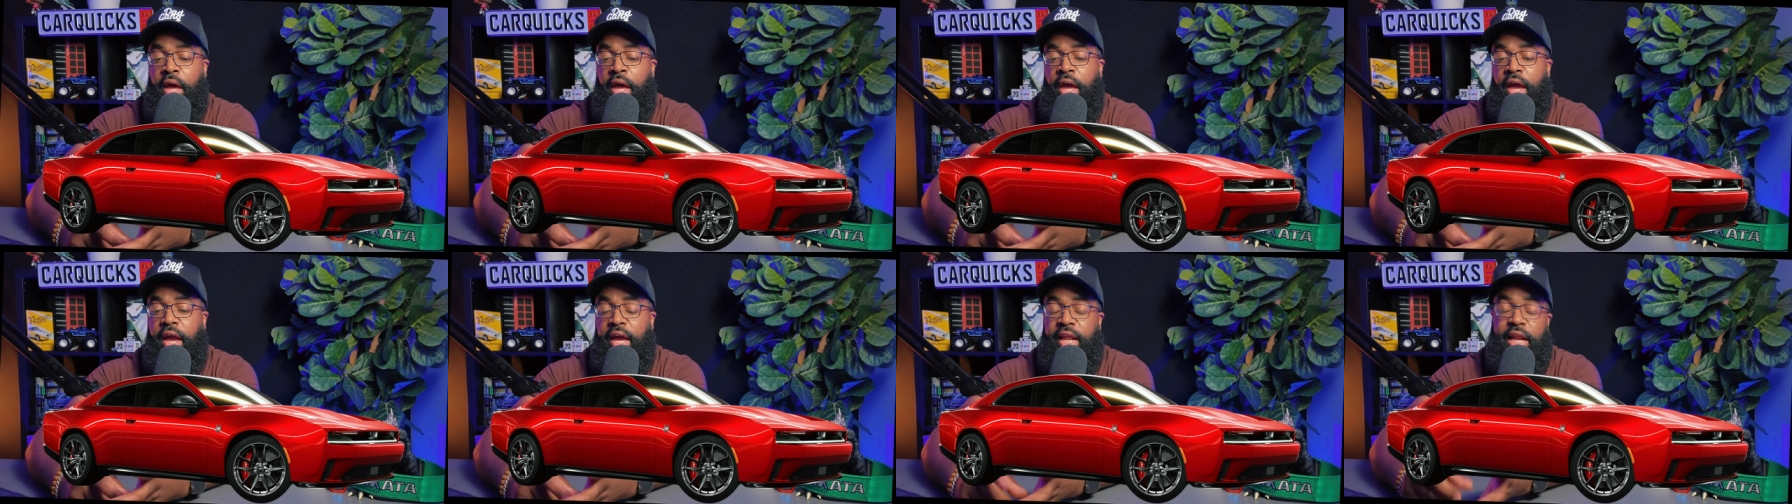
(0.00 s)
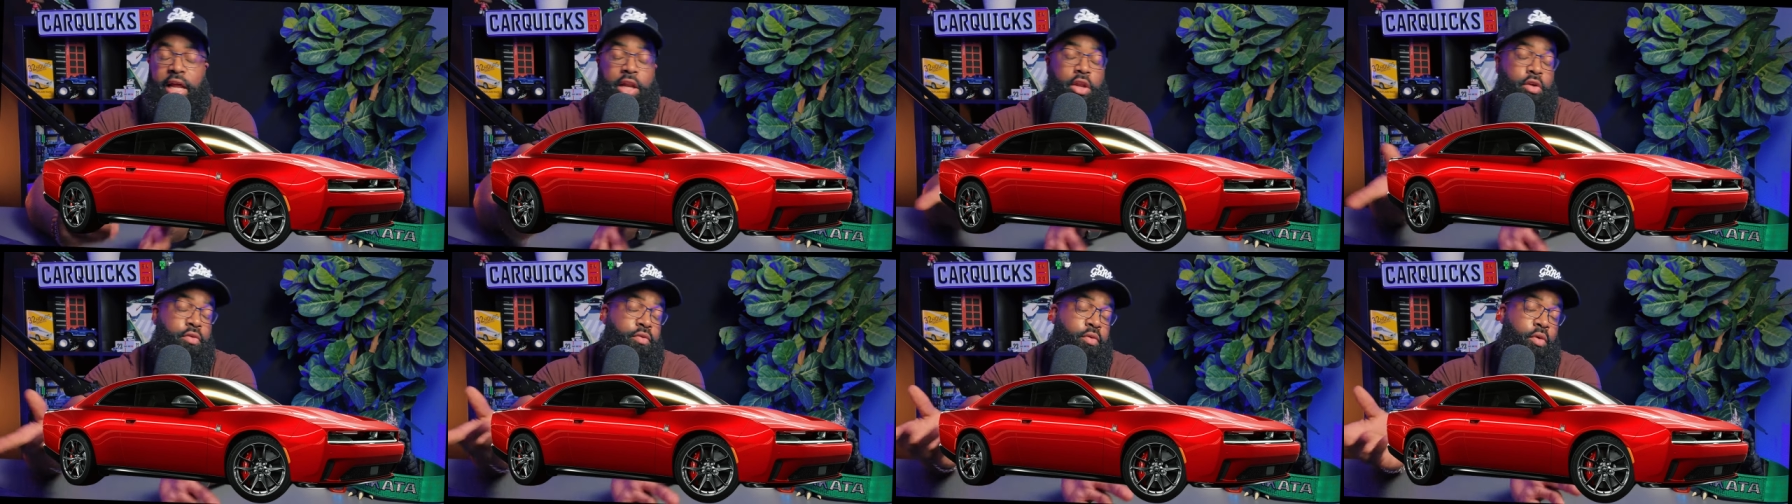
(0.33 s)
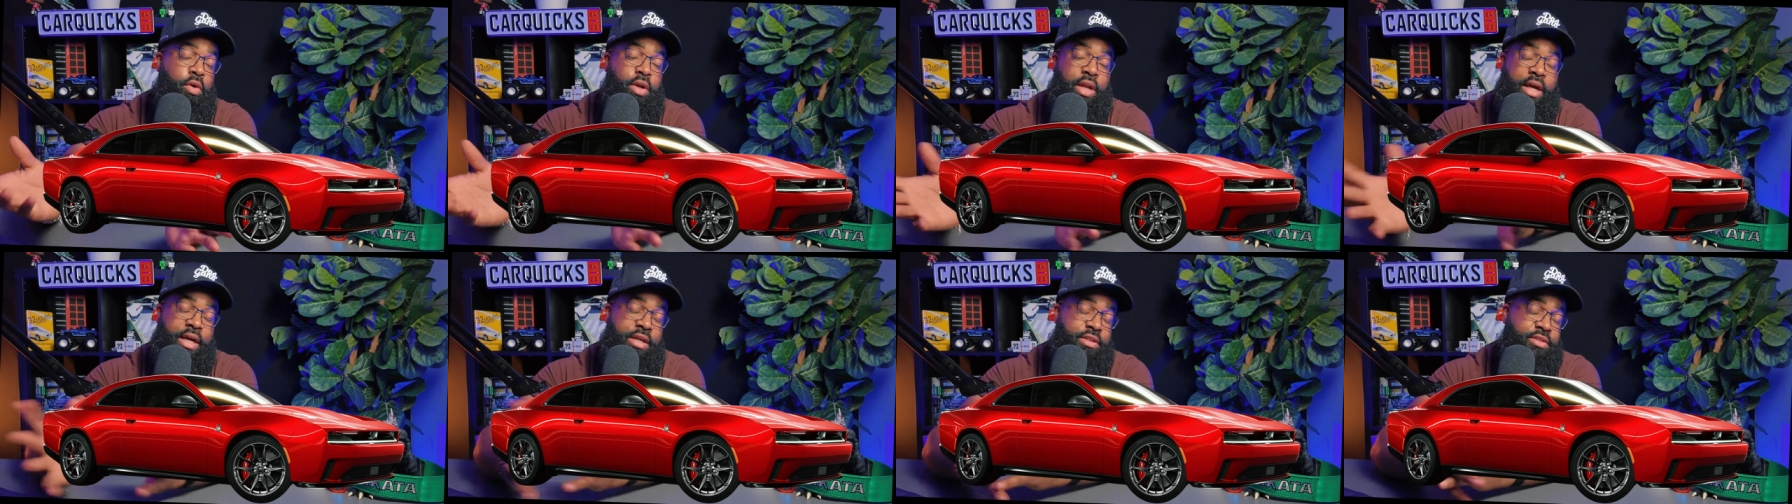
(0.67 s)
And I look
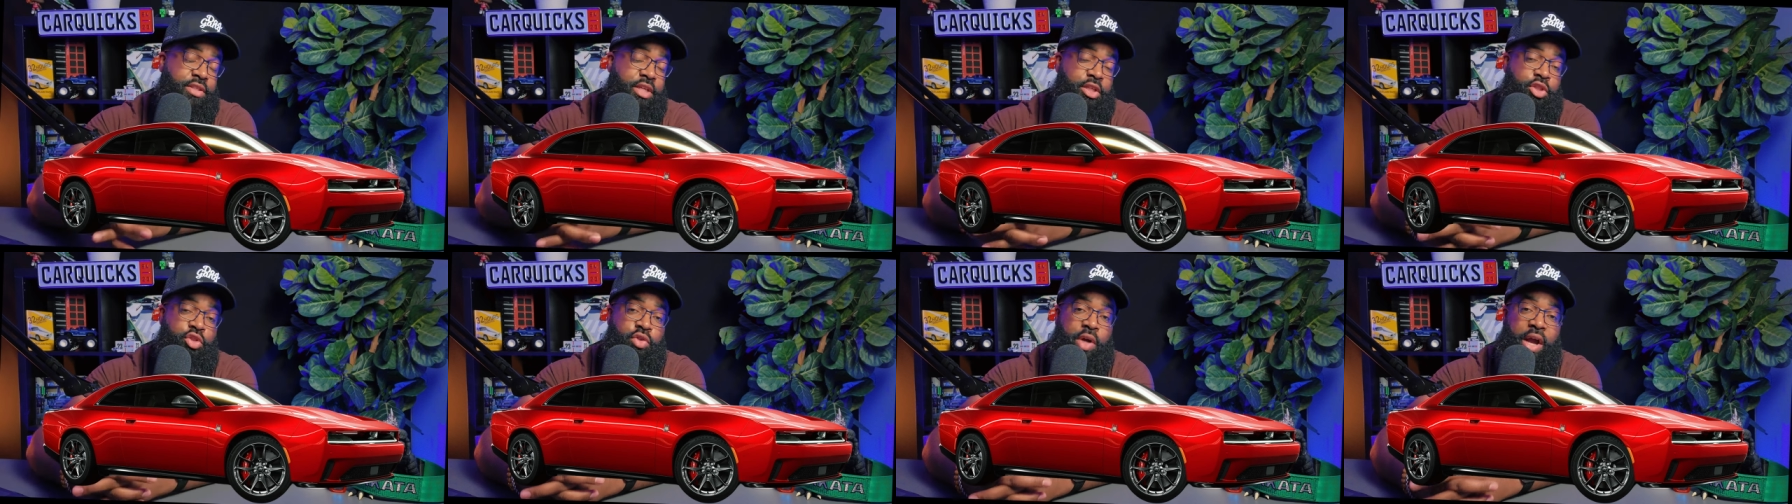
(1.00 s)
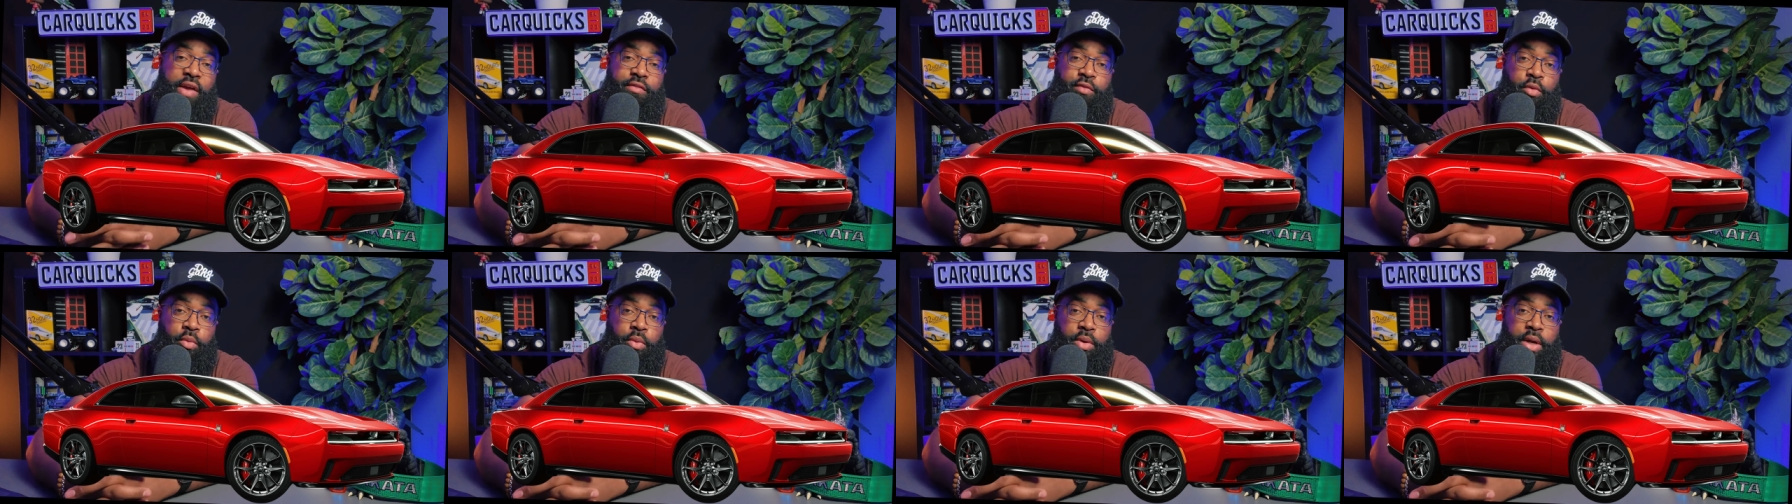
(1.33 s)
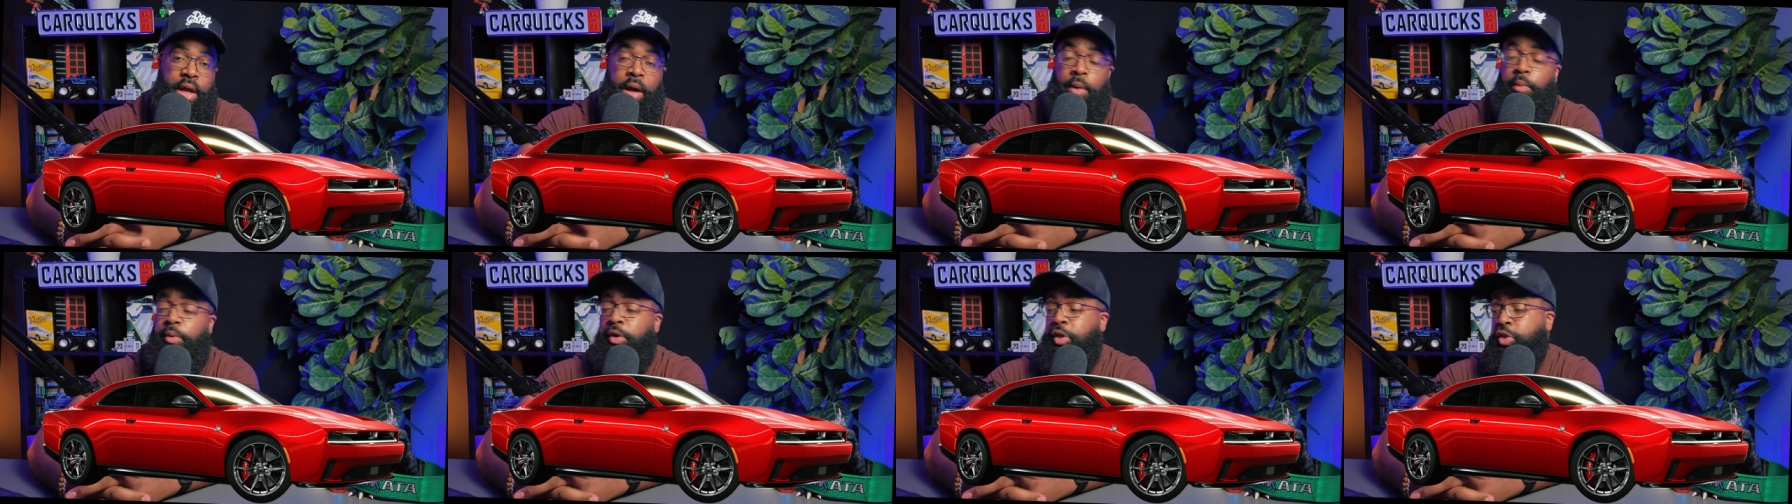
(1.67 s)
forward, like I said, driving one.
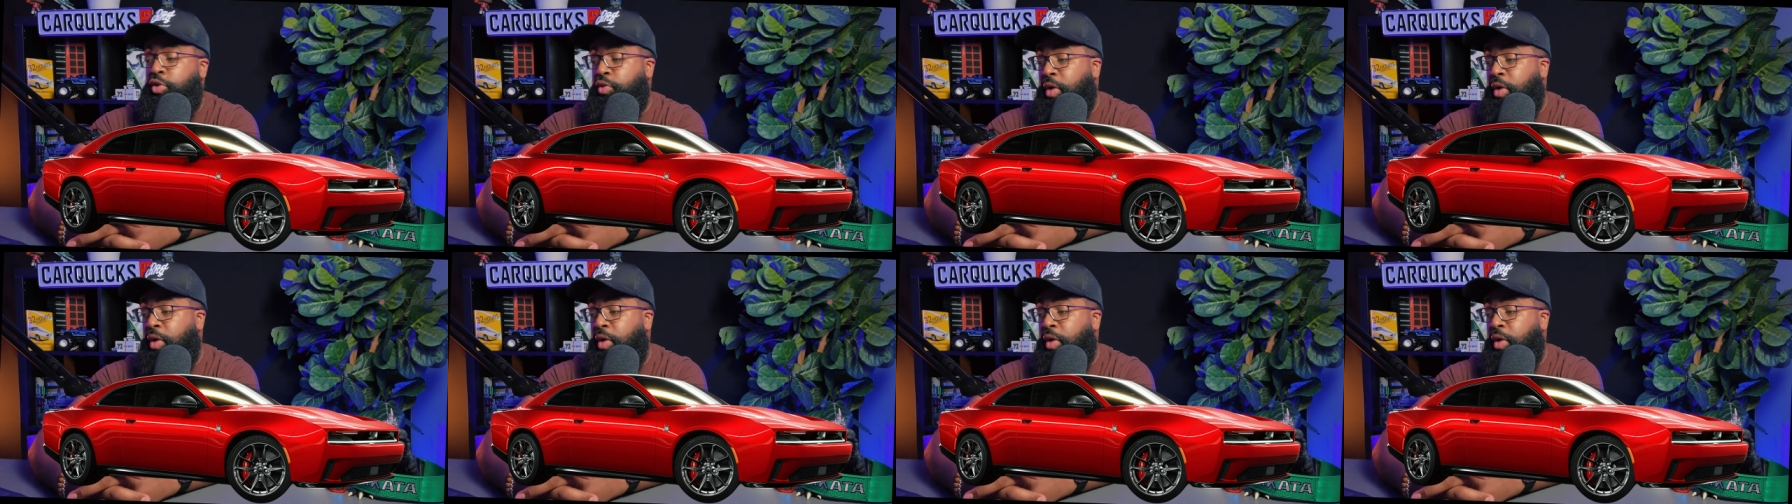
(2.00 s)
I want to